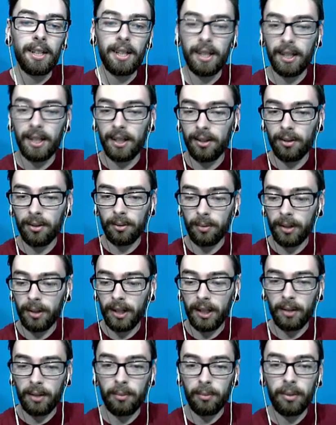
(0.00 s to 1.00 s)
Either
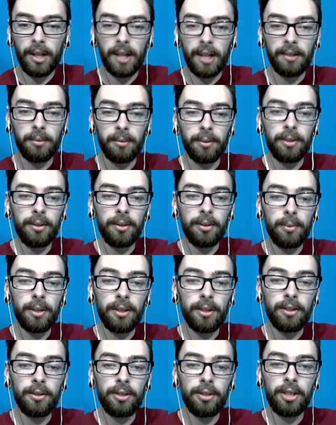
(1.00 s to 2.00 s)
way, yes, we do
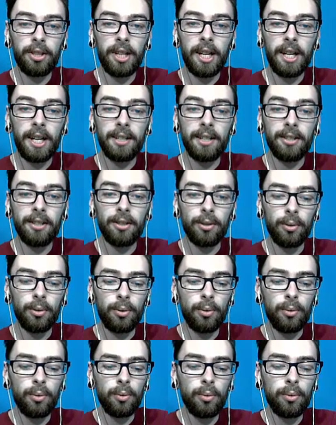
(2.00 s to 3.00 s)
want to change...
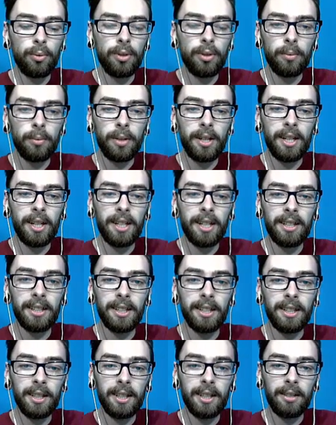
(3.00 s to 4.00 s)
Ooh, did, what did I
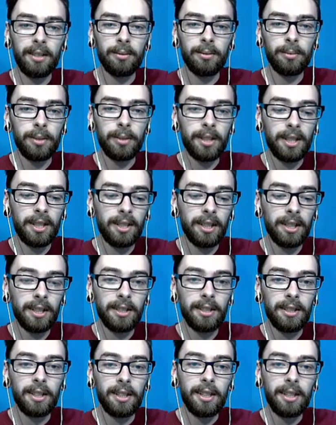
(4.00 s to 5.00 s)
click? I don't know what I
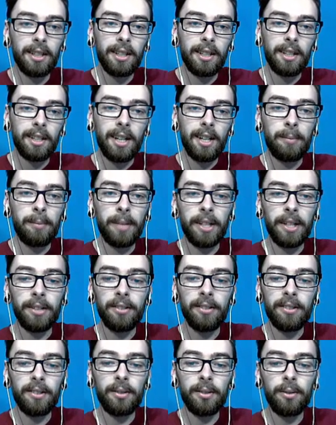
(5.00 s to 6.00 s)
clicked. I'm not
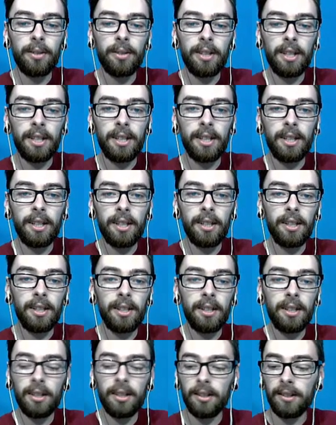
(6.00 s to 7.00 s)
used to
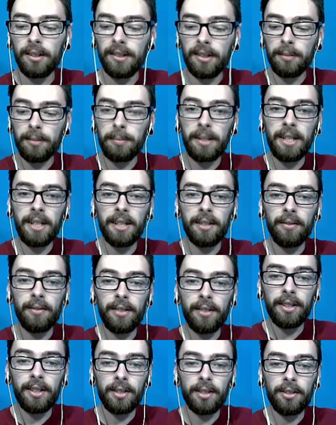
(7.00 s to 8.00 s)
the the speed of
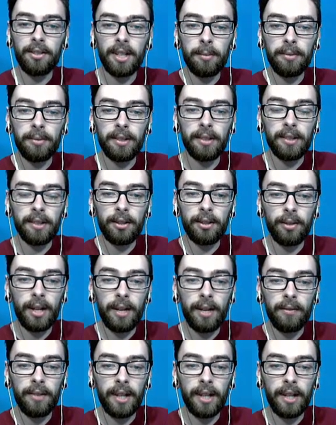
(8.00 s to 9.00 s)
right now, but since I do
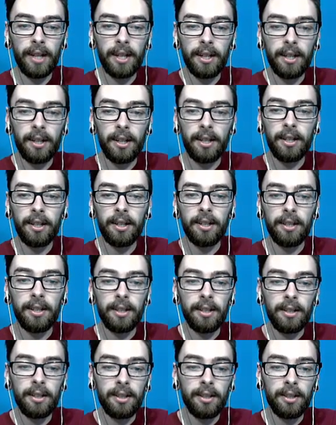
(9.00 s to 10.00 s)
have that, uh,
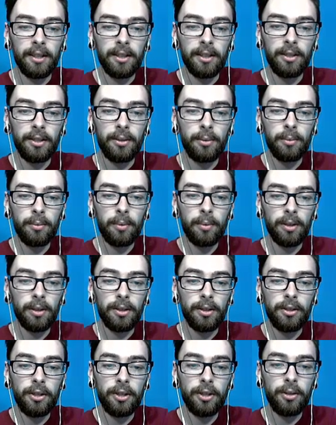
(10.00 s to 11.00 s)
do you,
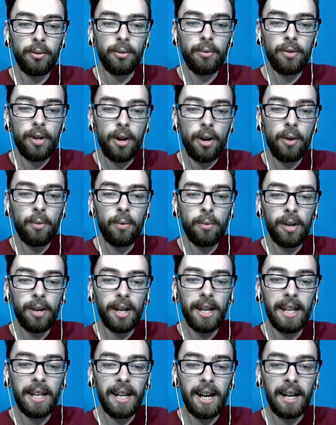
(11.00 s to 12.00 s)
do you know
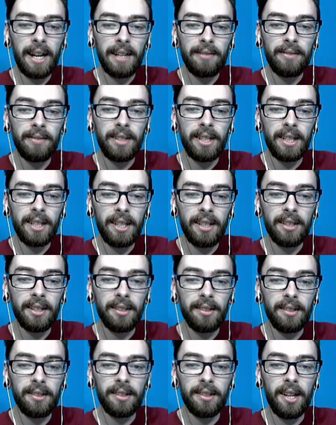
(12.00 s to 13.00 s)
what an IV
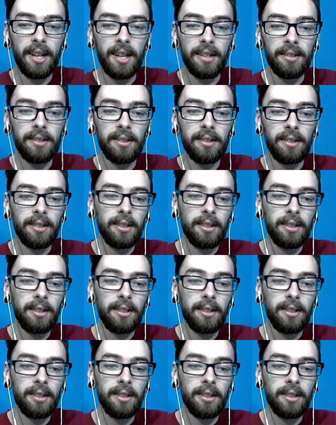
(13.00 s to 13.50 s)
is? Yes.